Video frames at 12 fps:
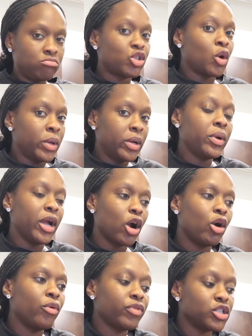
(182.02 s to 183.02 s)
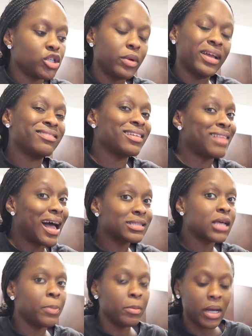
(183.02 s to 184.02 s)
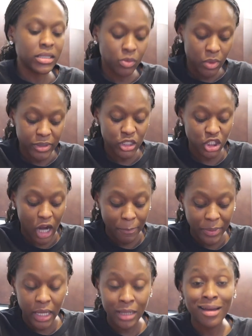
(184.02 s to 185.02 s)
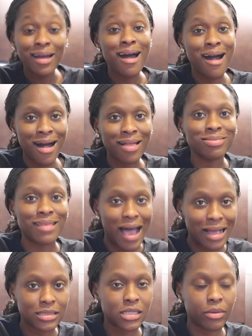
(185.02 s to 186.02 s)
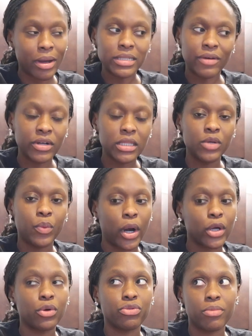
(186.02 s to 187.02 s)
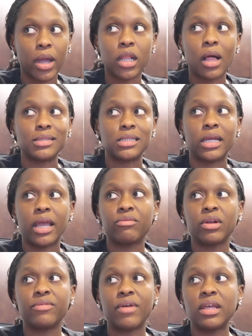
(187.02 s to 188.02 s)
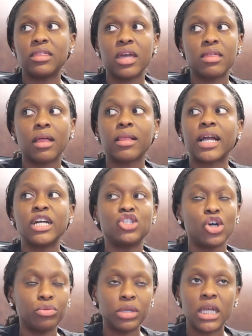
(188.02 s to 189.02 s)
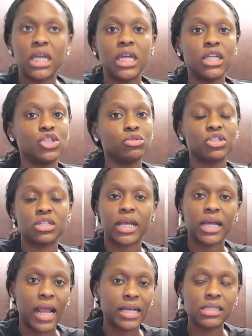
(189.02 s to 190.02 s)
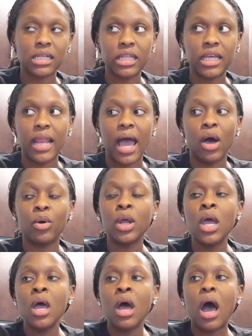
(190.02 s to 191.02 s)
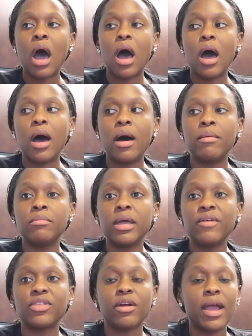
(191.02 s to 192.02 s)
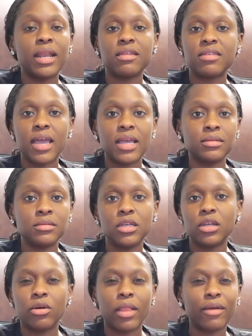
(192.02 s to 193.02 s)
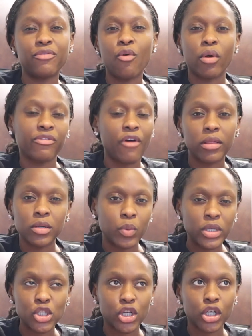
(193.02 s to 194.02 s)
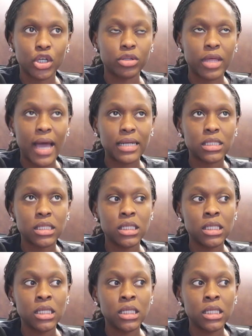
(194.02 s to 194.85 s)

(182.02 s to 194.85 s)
so we, we are overdue. And the last couple months we've been shopping a lot. So I definitely want to go through my closet and get rid of anything that like I don't need, do just like a nice clean out. Um, if there anything, you know, like for fall and winter that,